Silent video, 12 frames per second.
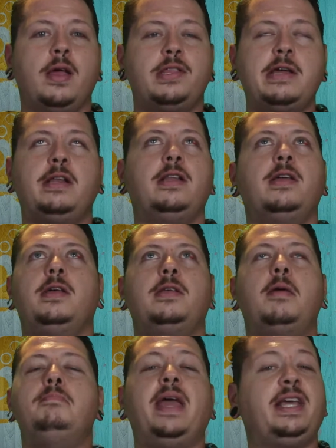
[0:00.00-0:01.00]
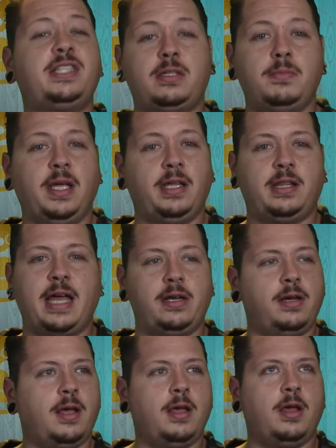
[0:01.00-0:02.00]
that amazed me, that
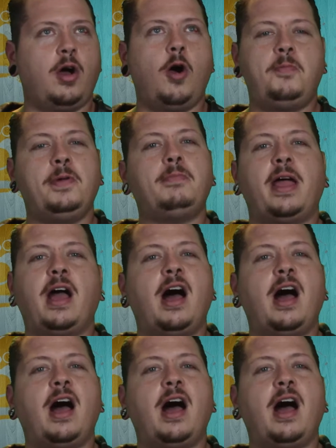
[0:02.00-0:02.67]
opened my